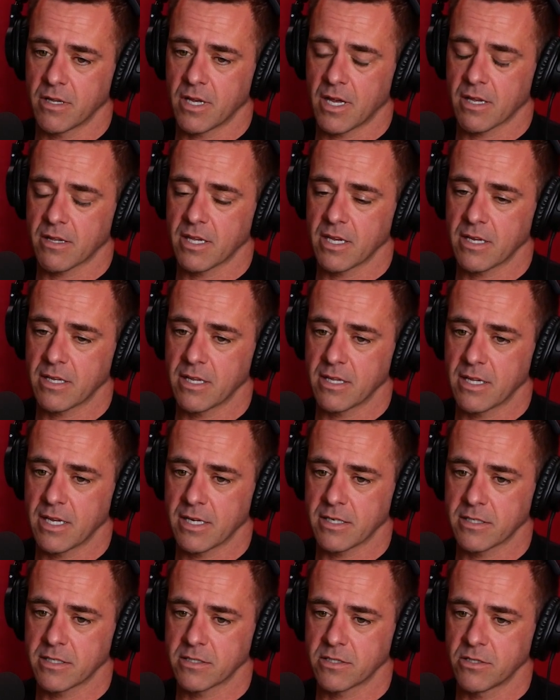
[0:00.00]
I think that
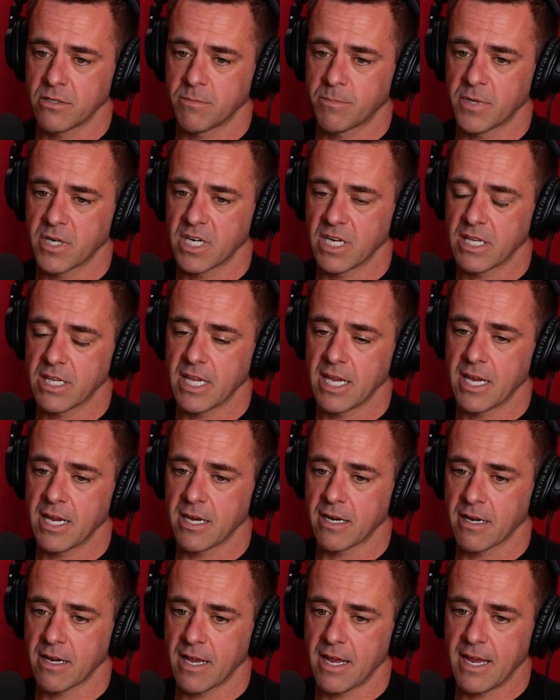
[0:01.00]
that's a super good
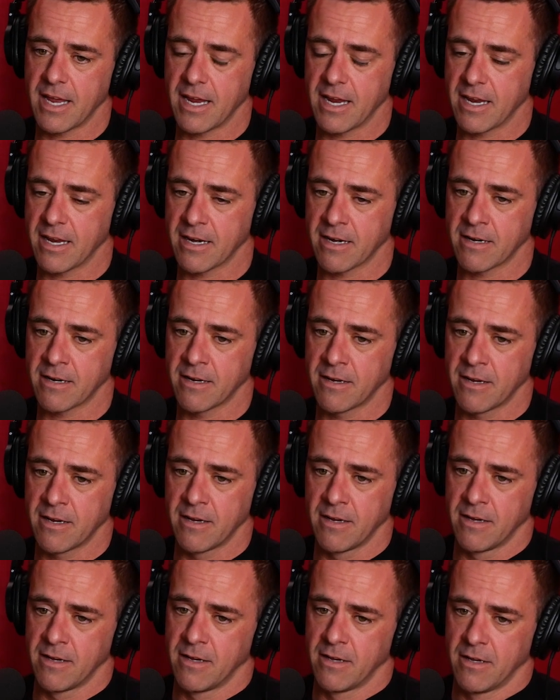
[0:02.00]
thing. And
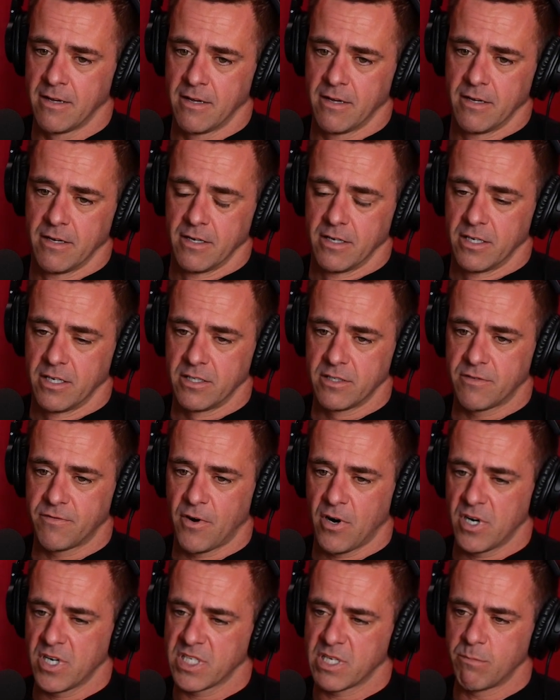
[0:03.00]
as
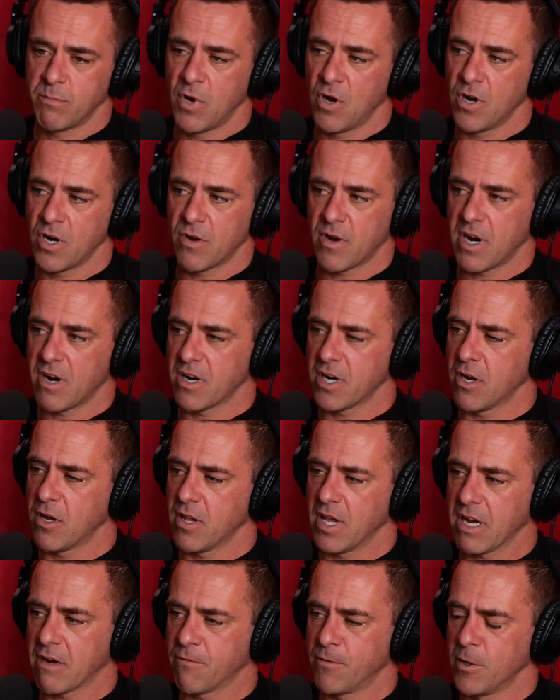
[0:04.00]
far as a moto, I don't know,
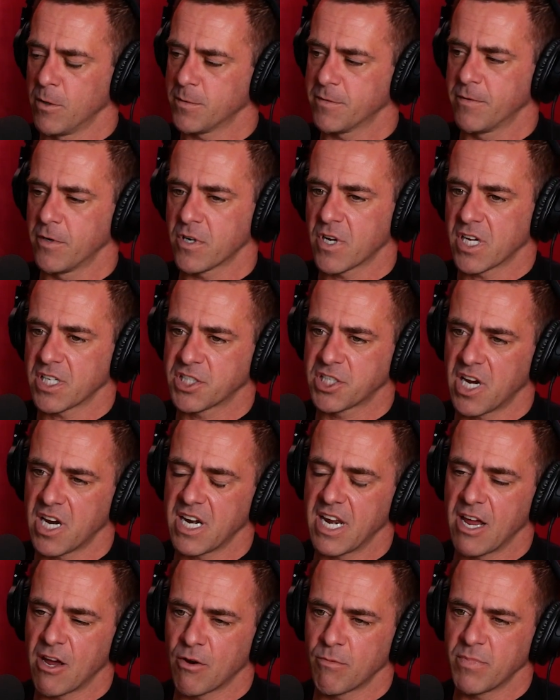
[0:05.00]
like Phillipsville got
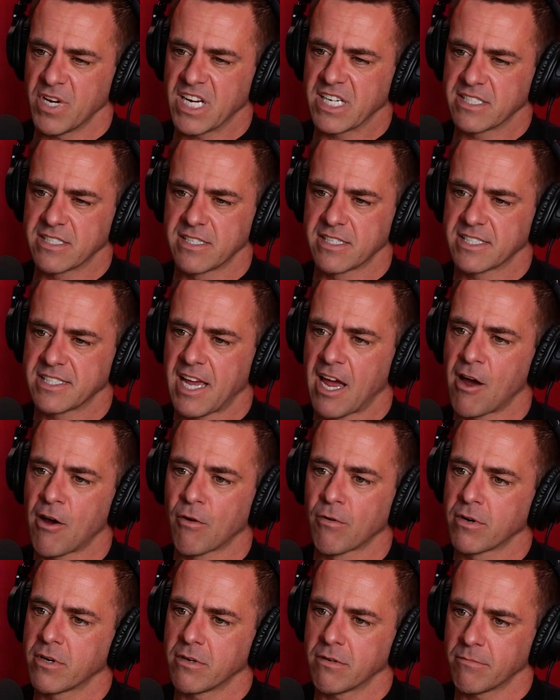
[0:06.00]
shut down because of the
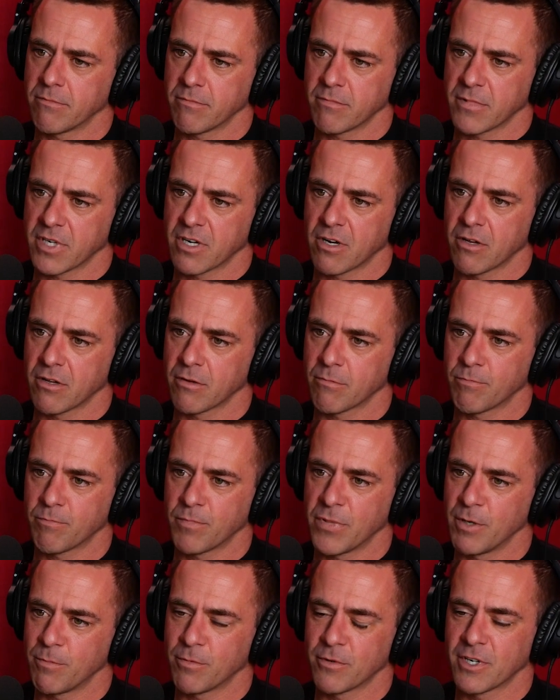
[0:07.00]
sound. You know,
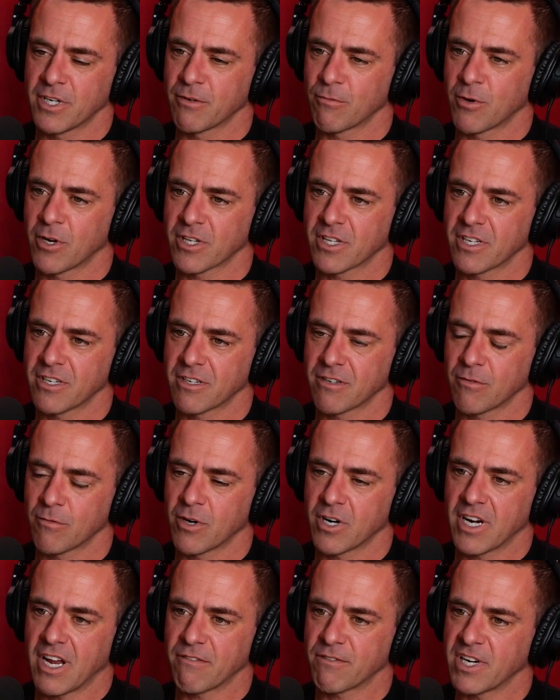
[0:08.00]
people didn't want to
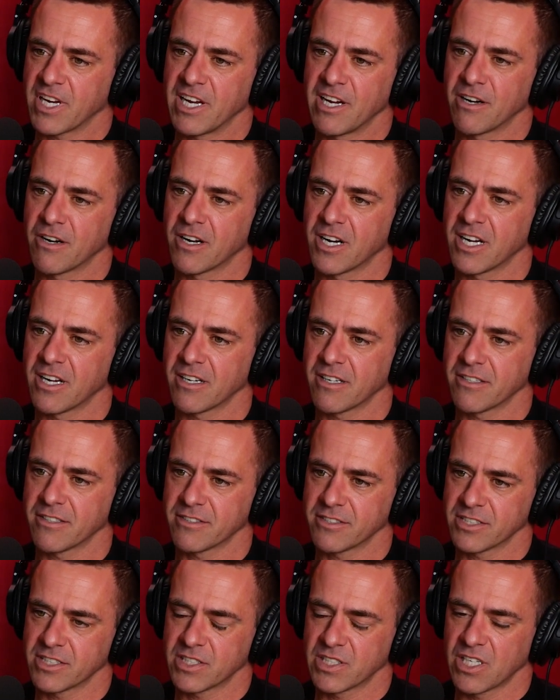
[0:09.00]
have to hear it.
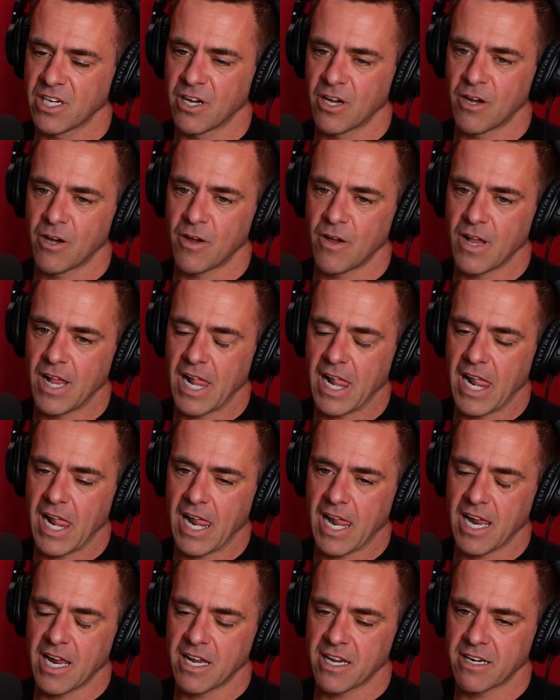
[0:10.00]
So
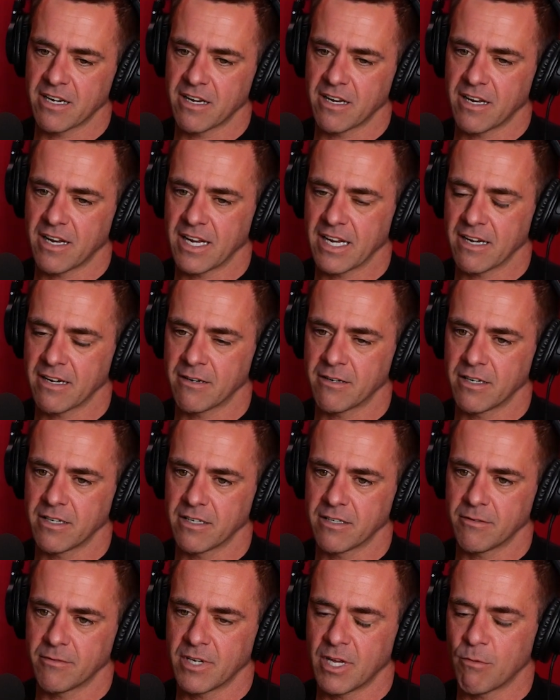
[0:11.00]
that
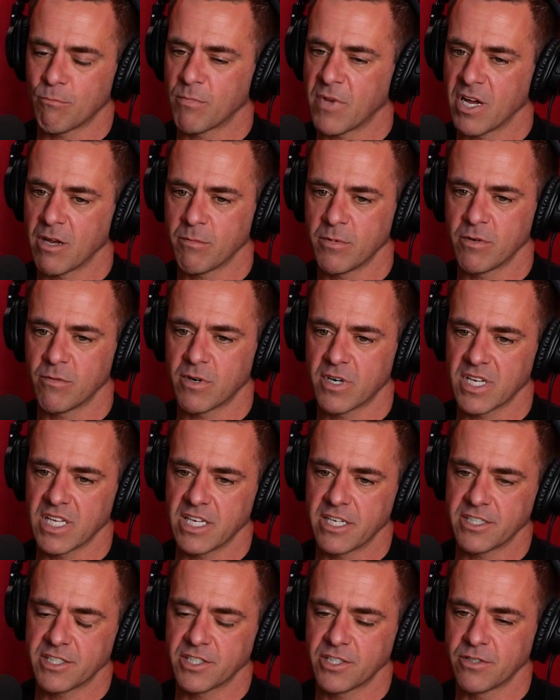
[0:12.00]
might be one of
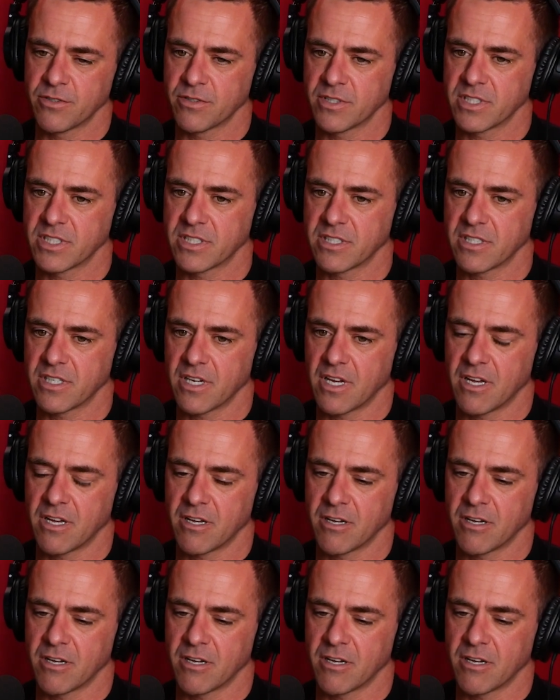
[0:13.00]
the issues.